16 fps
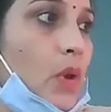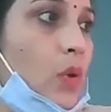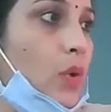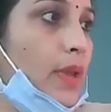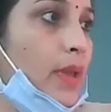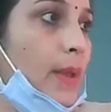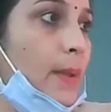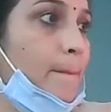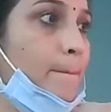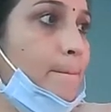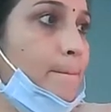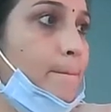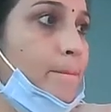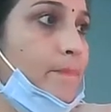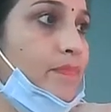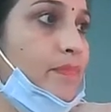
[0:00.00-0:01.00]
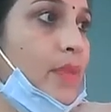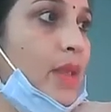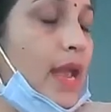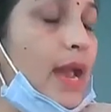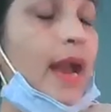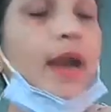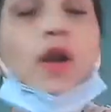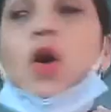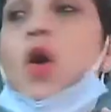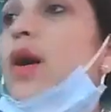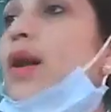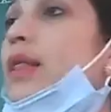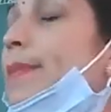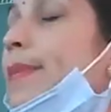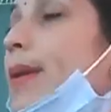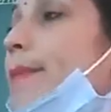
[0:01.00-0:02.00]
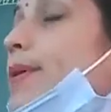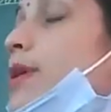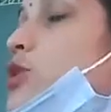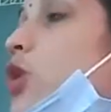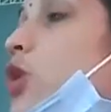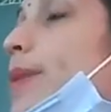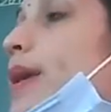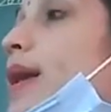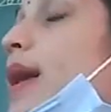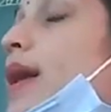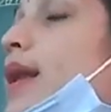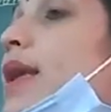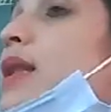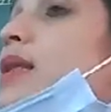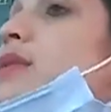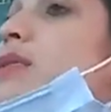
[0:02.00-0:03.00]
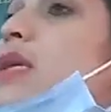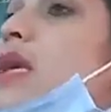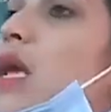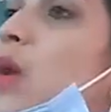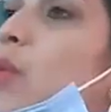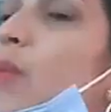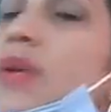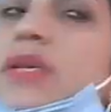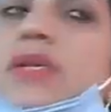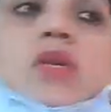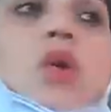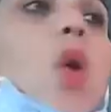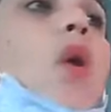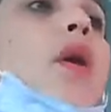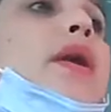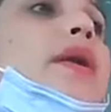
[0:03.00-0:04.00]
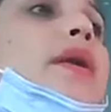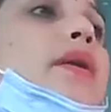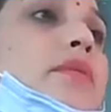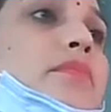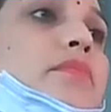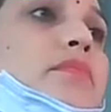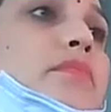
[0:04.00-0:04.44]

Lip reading: Okay. And all the papers should be done in sequence order.